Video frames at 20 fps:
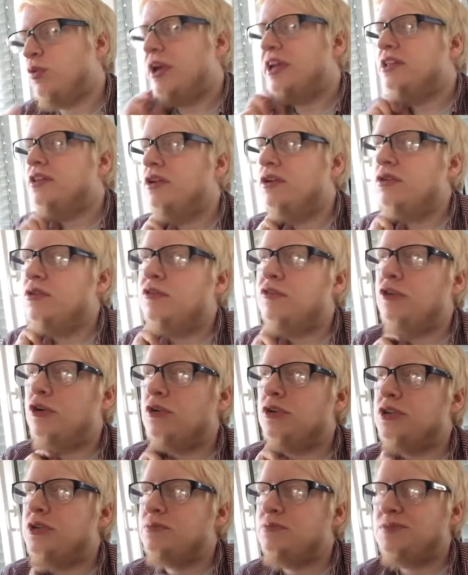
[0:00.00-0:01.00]
wait long
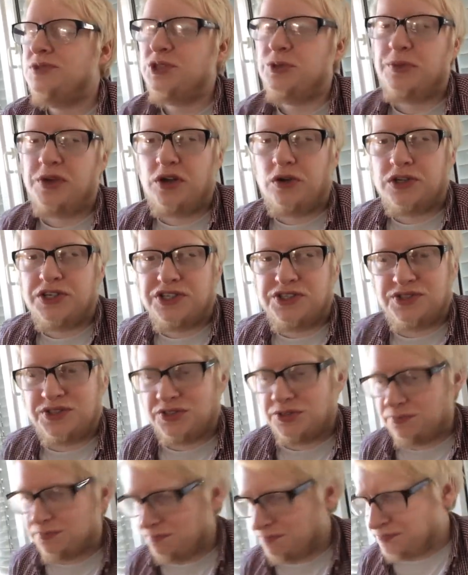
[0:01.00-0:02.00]
for them, to be
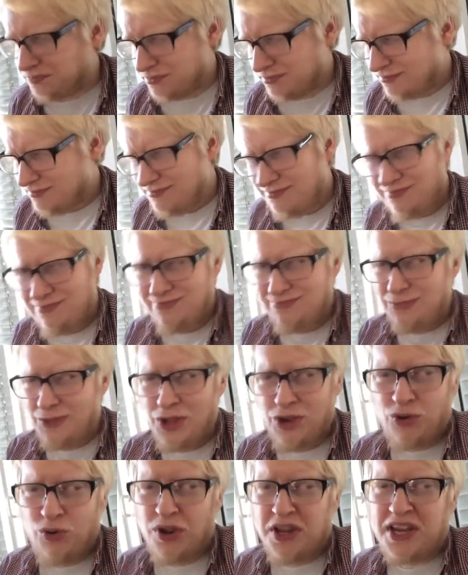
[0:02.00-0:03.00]
honest.
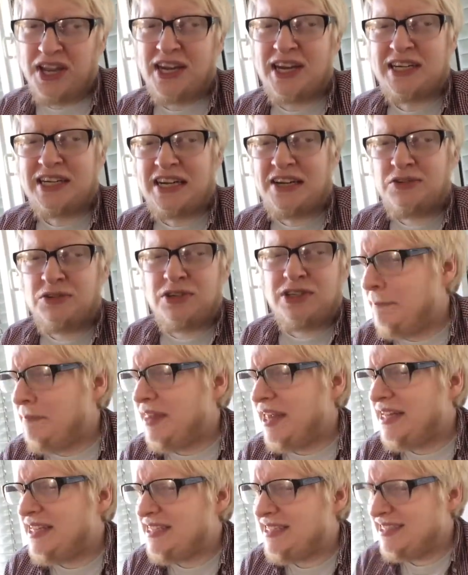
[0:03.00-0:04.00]
Quick in and out.
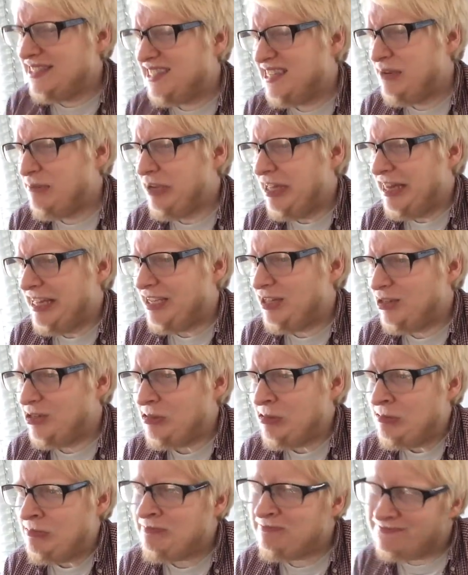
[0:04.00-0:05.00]
They did seem a
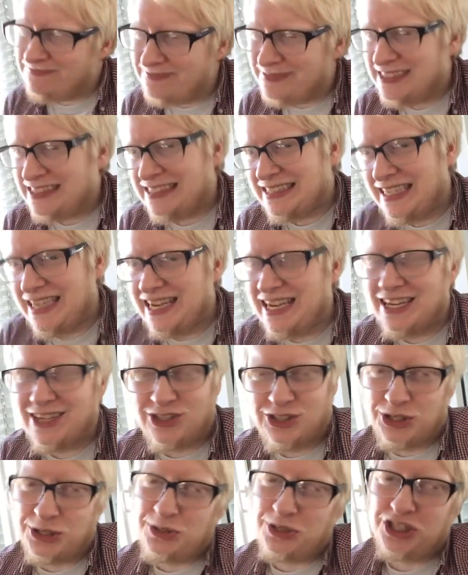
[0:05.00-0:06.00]
little
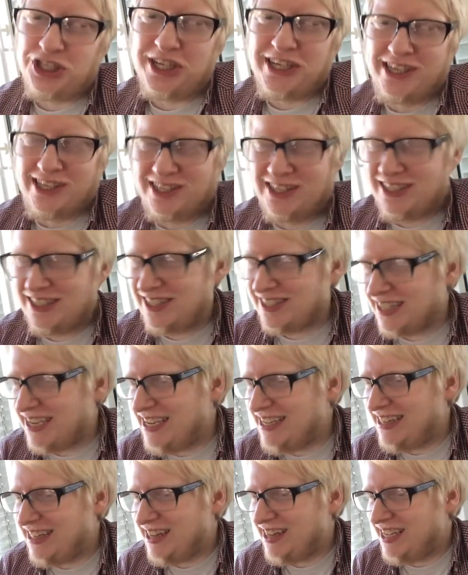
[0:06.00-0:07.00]
douchey, to say
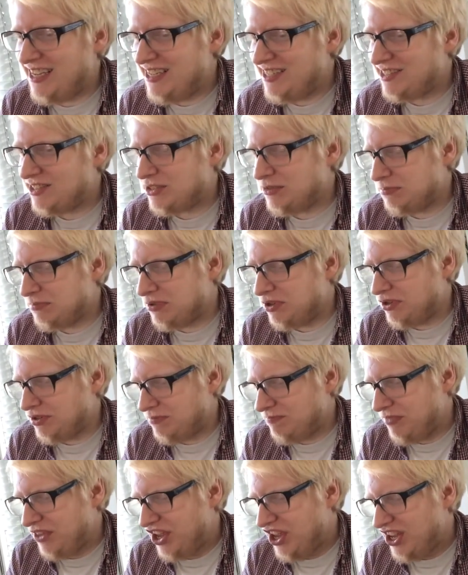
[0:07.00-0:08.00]
the least, but
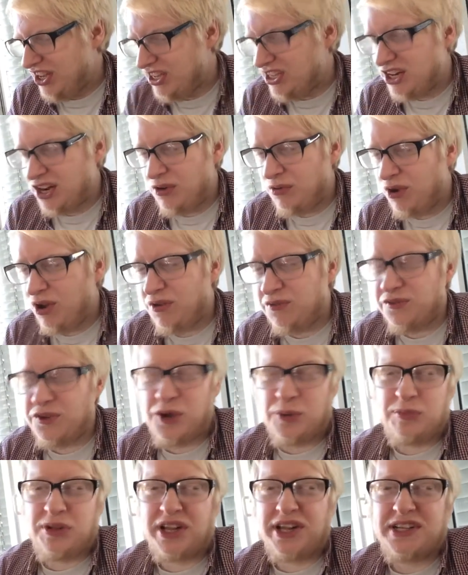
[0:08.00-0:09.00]
you know what,
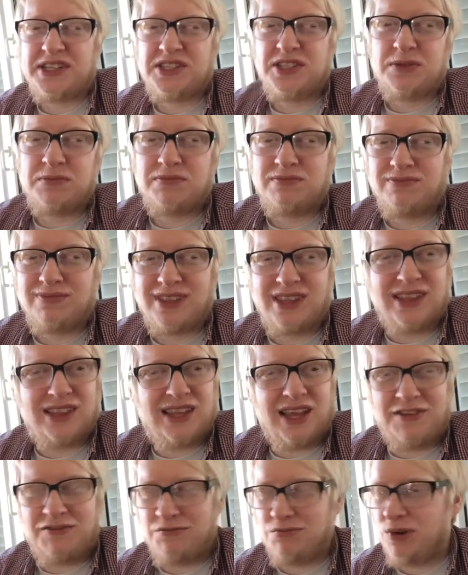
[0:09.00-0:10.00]
fair play to them.
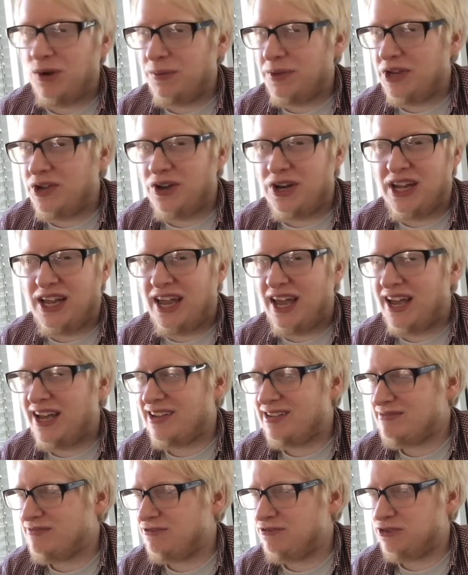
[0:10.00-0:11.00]
They've probably got to
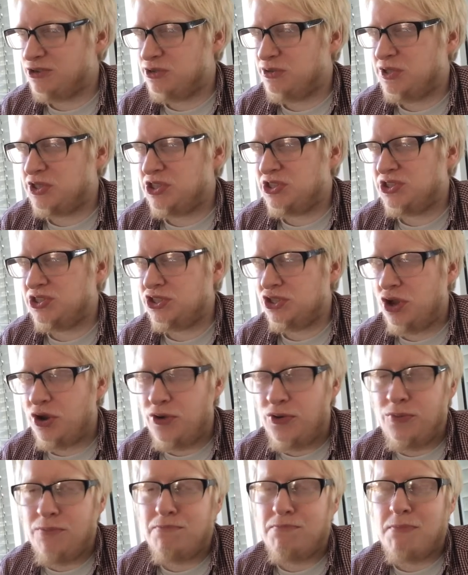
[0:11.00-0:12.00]
get through
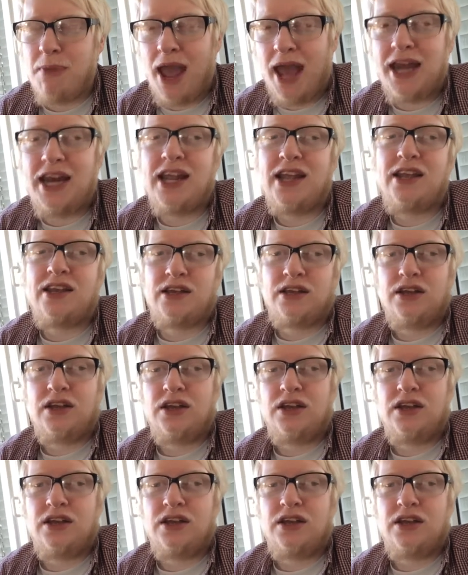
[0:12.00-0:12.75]
so many